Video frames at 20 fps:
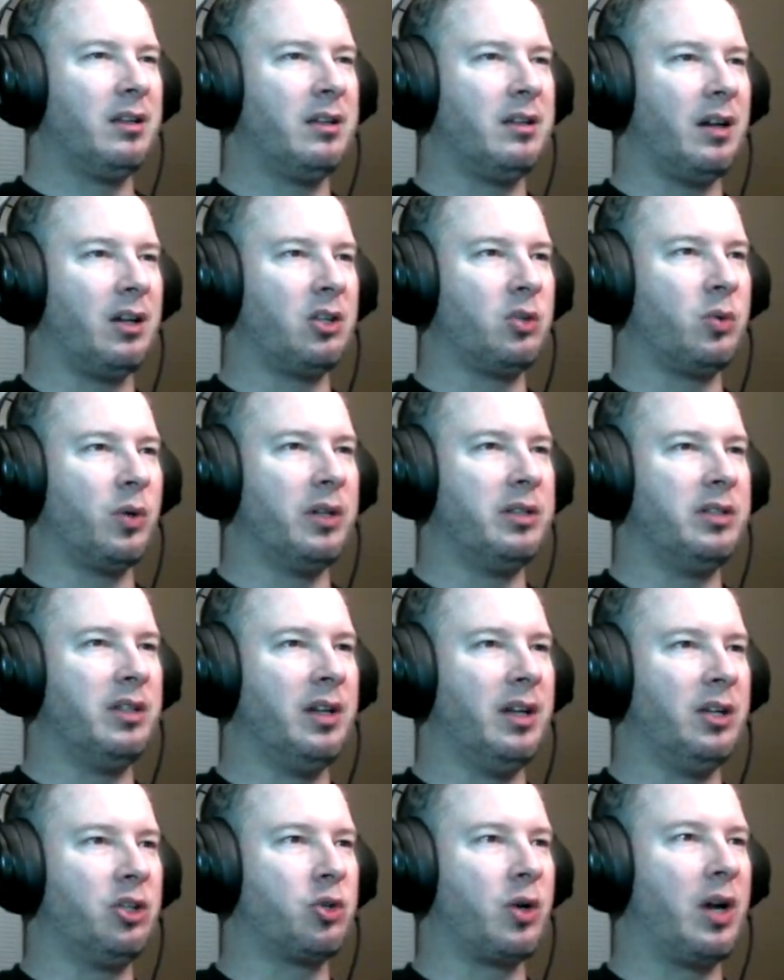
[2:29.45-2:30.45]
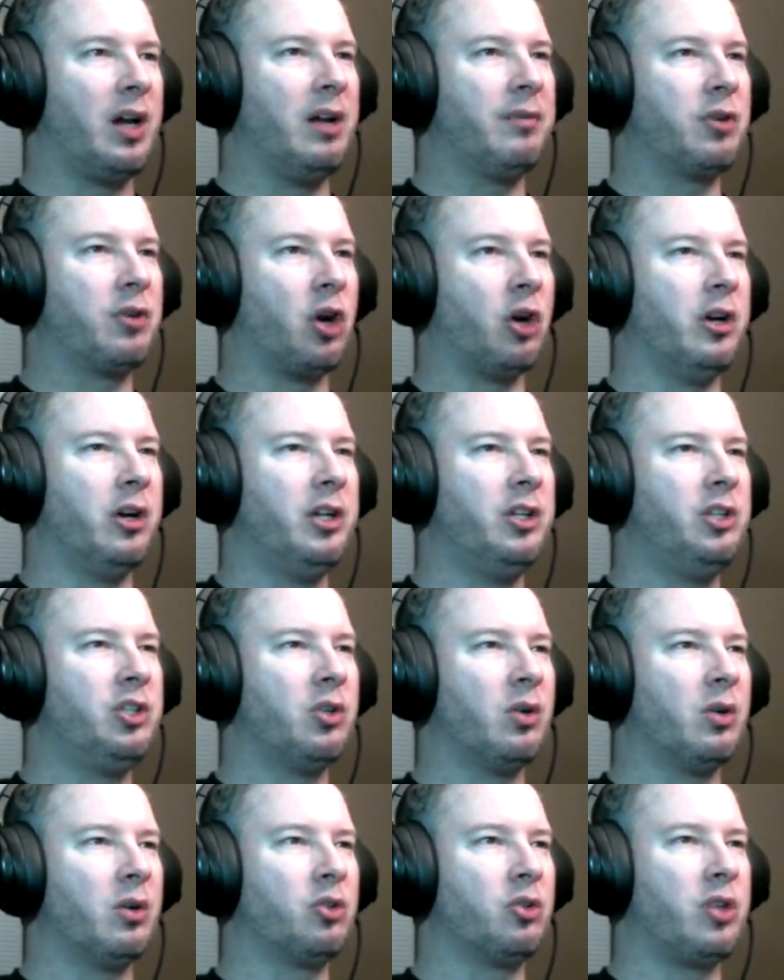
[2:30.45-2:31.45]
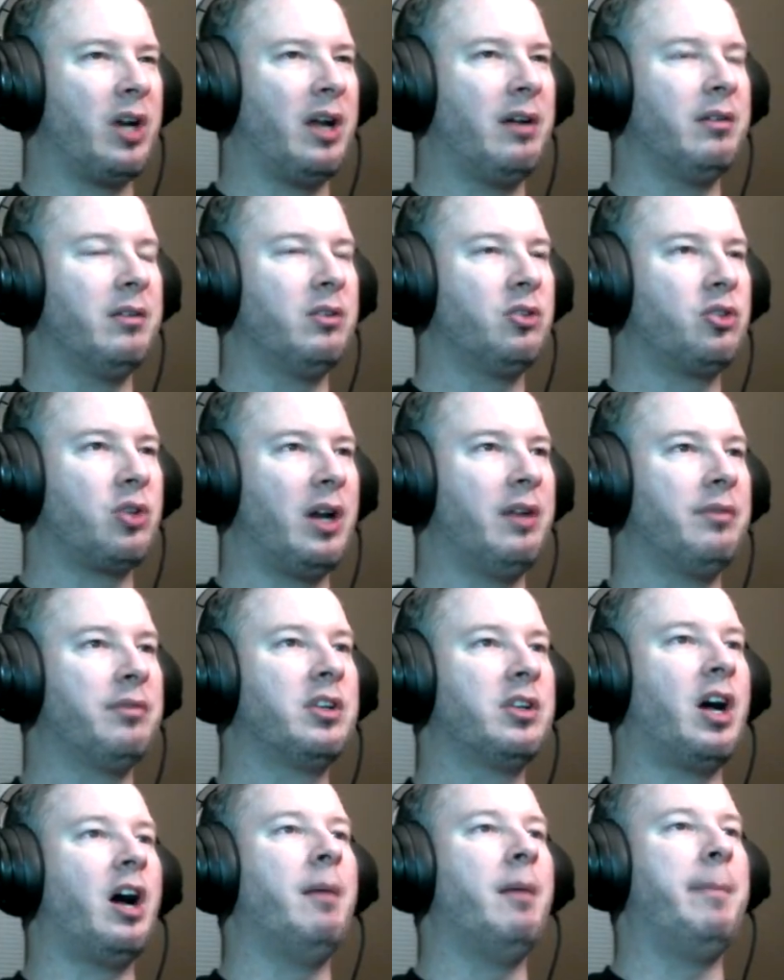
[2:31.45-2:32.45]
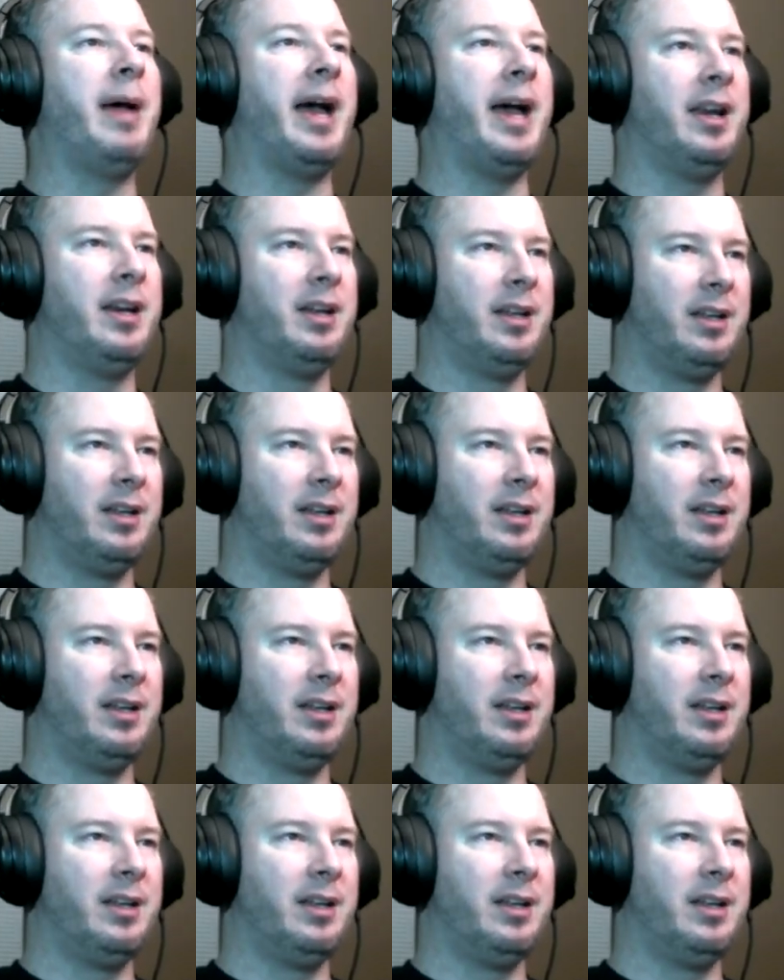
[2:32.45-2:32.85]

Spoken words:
Gosh, what is it? A Shrine of Courage or Shrine of Combat.